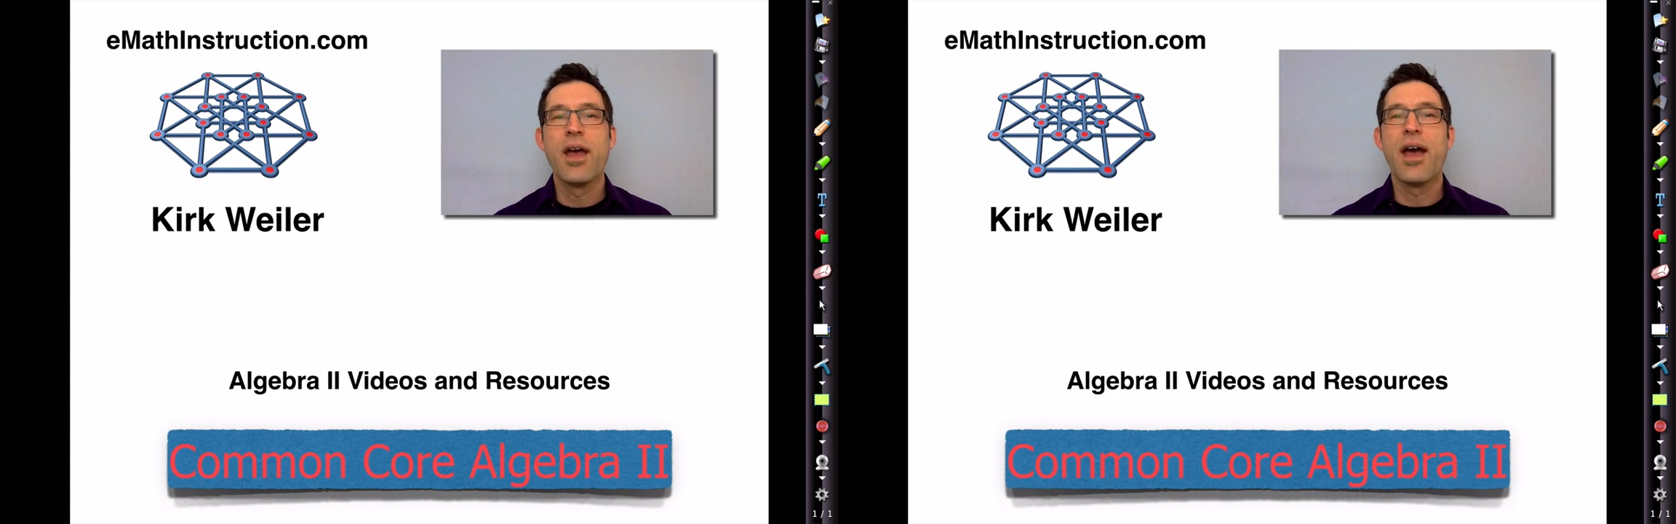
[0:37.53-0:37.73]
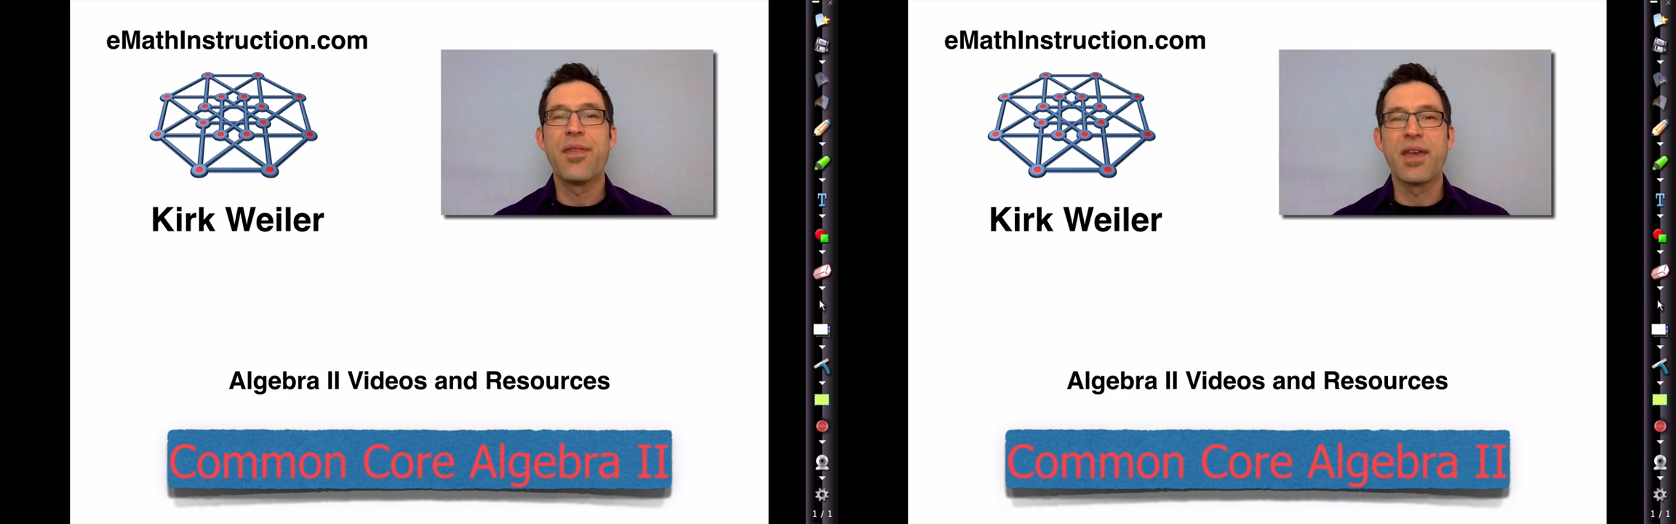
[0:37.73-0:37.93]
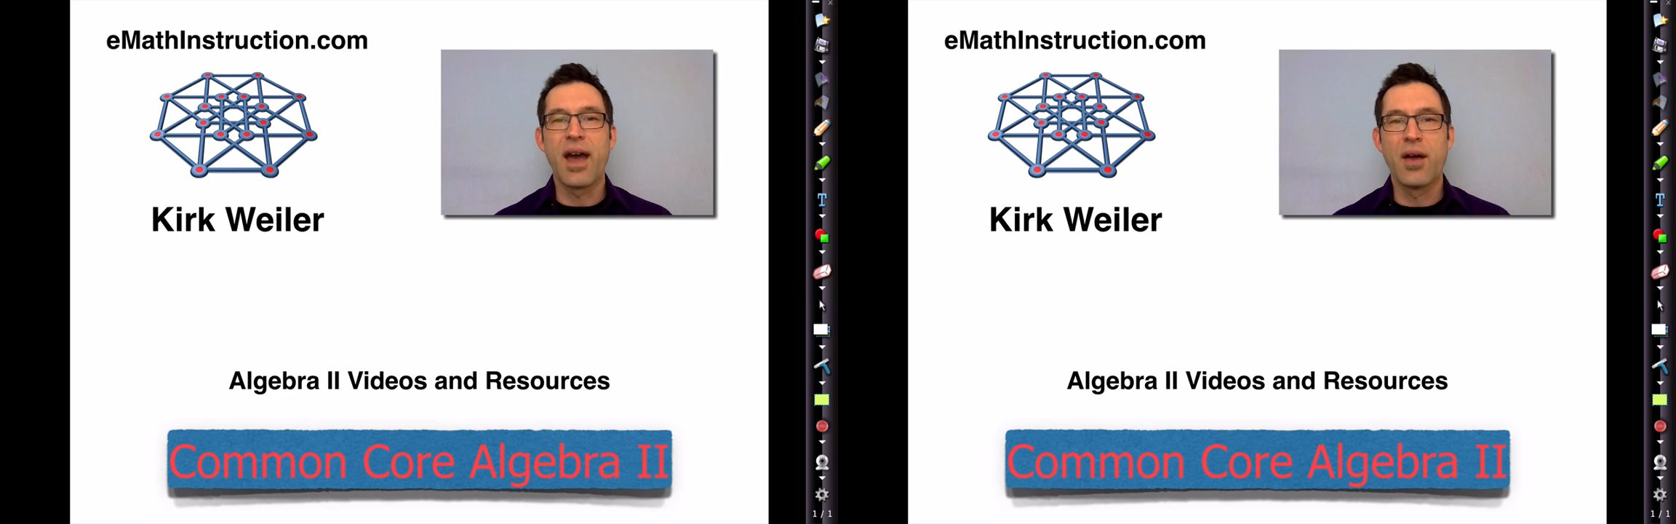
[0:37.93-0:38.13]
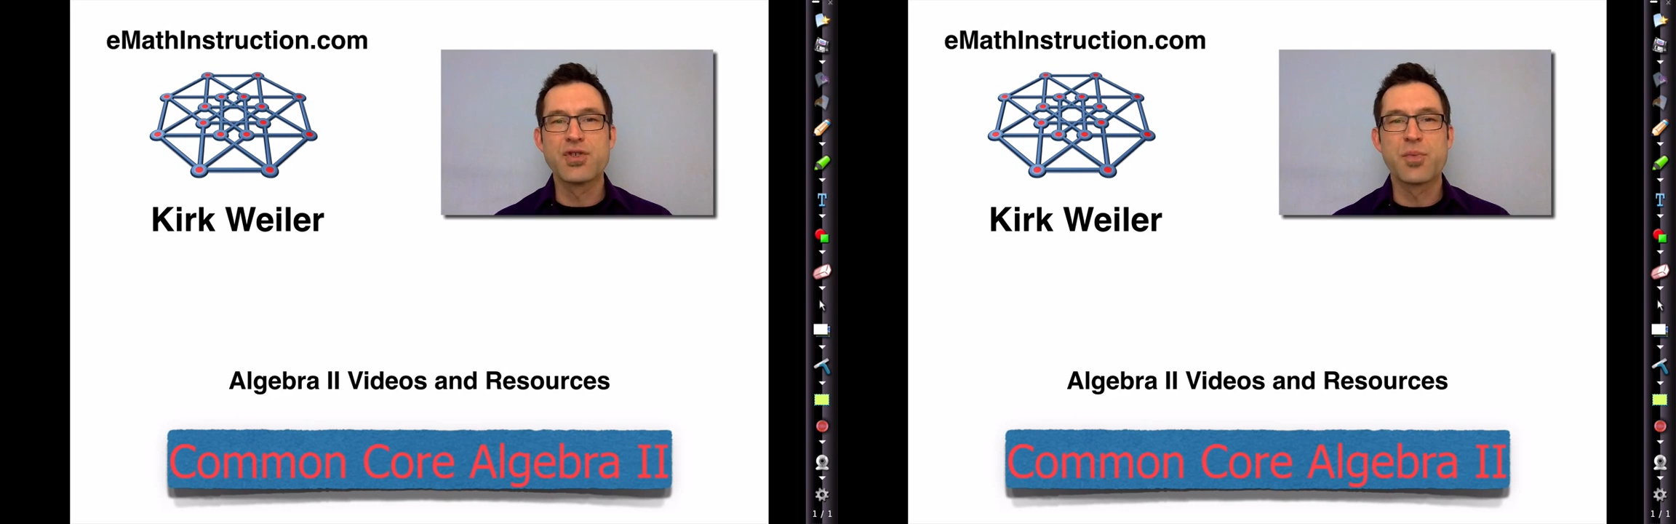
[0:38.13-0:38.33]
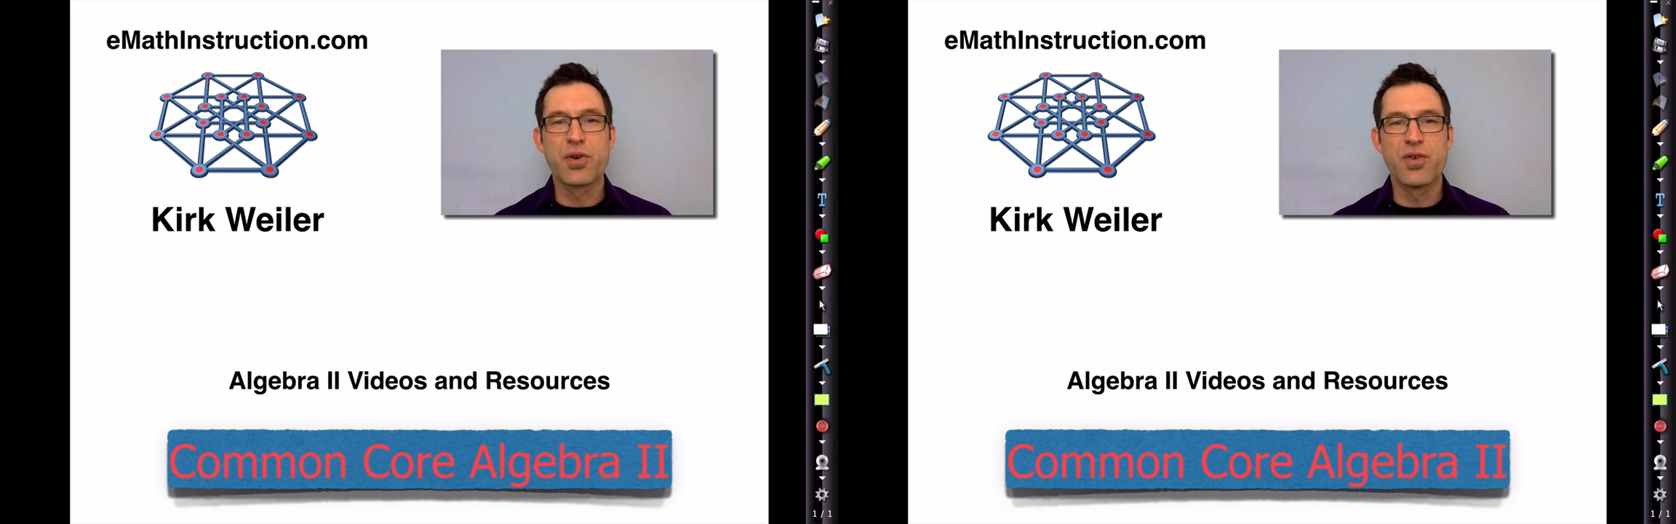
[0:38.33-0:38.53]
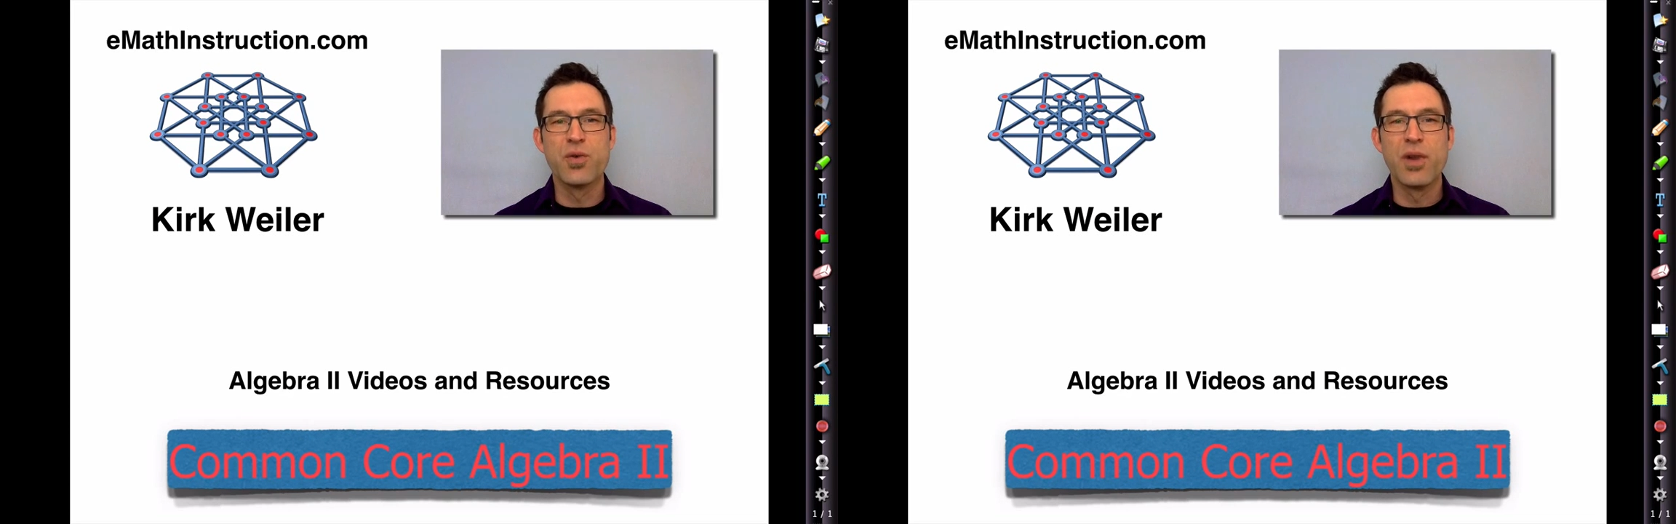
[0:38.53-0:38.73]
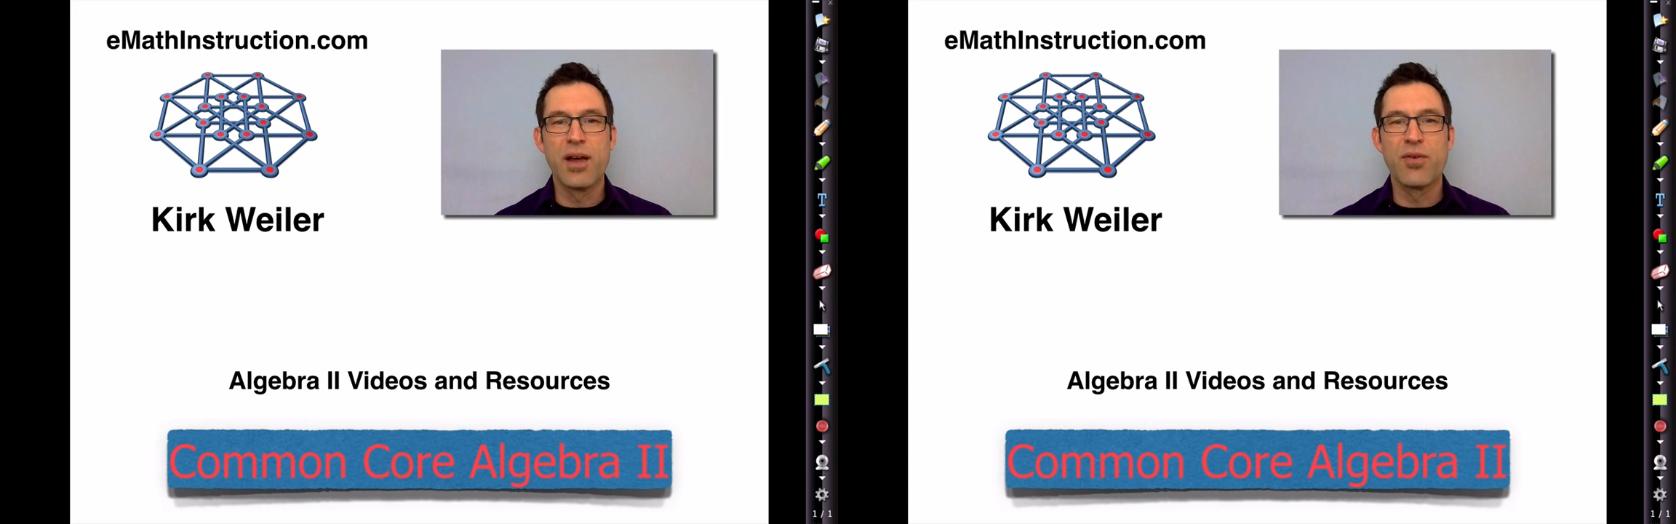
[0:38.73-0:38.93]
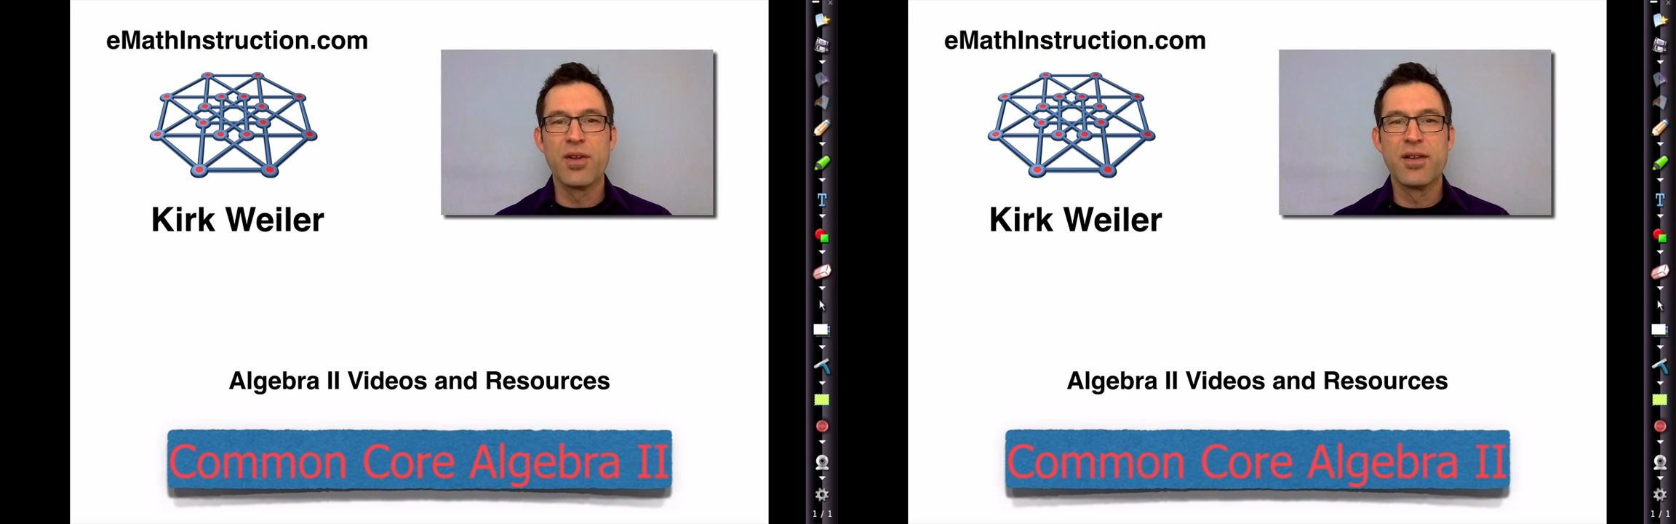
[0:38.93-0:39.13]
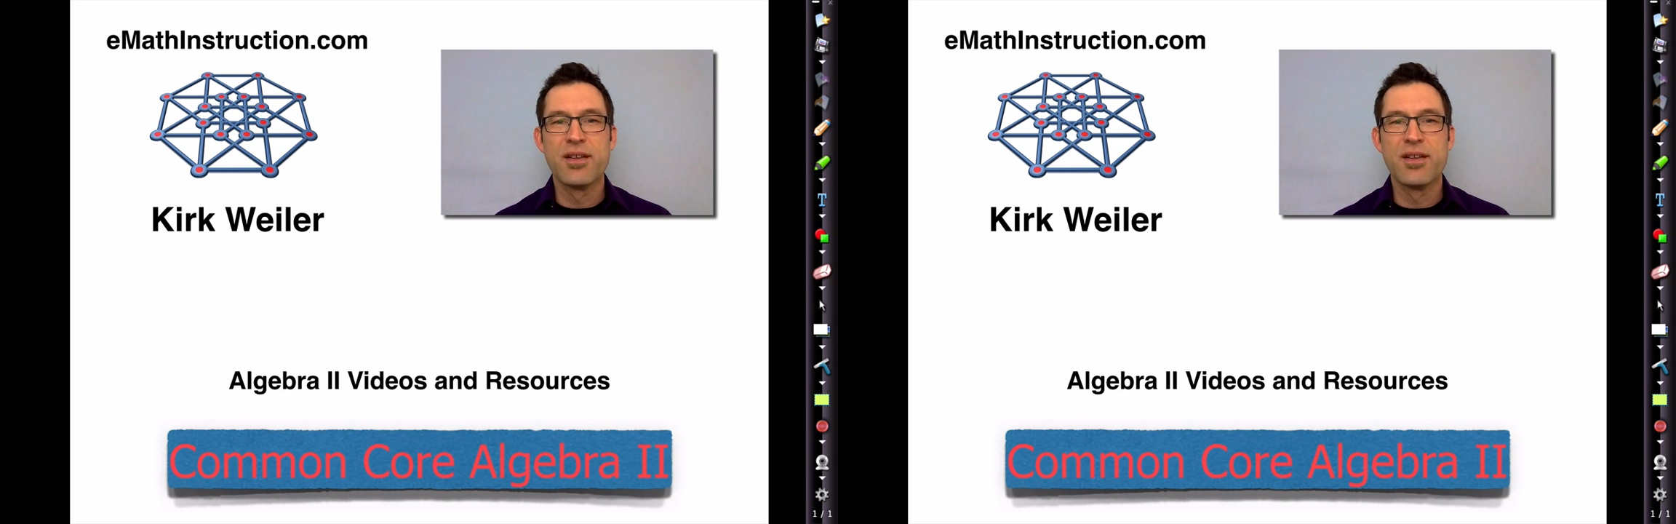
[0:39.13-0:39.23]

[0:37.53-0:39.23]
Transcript: at the Algebra 2 level.